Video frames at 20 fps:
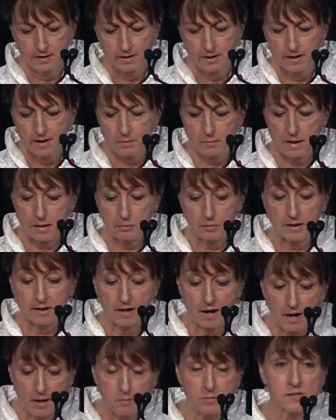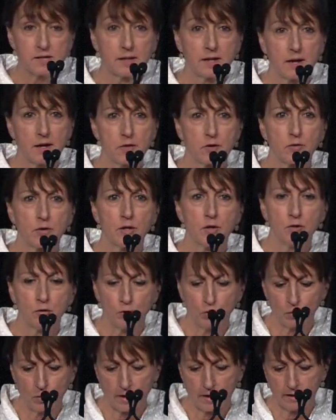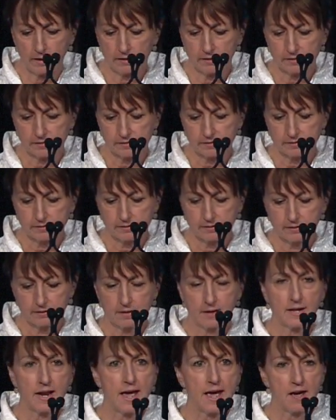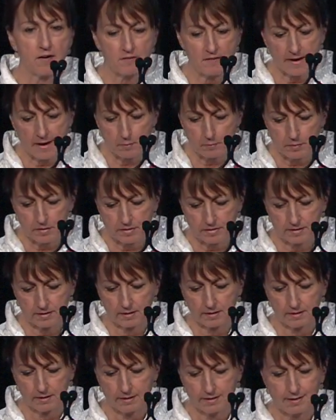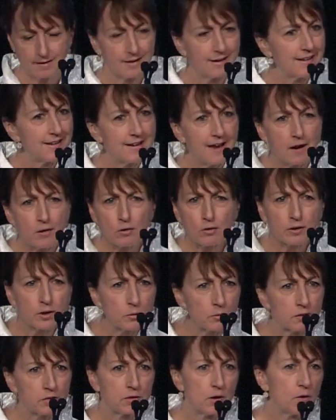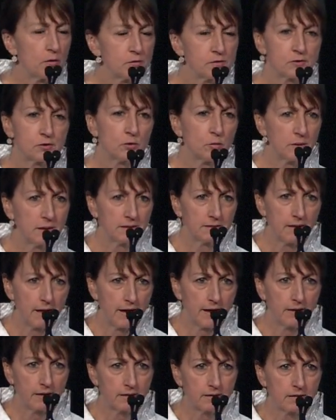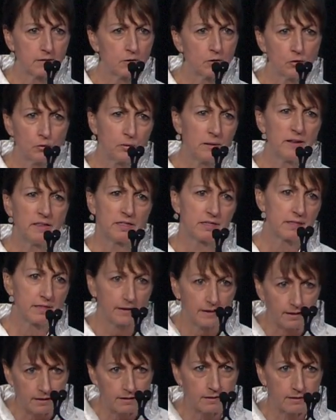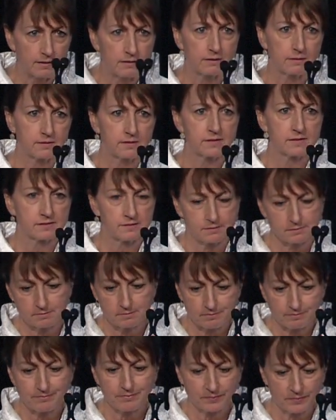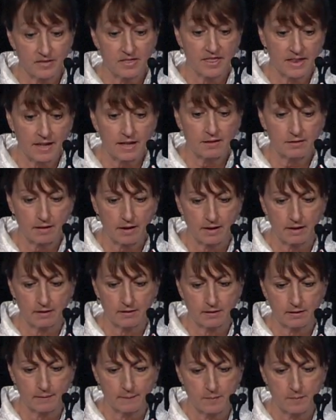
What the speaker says: May we come together in new ways and have empathy, not only with those who we like and who we think like,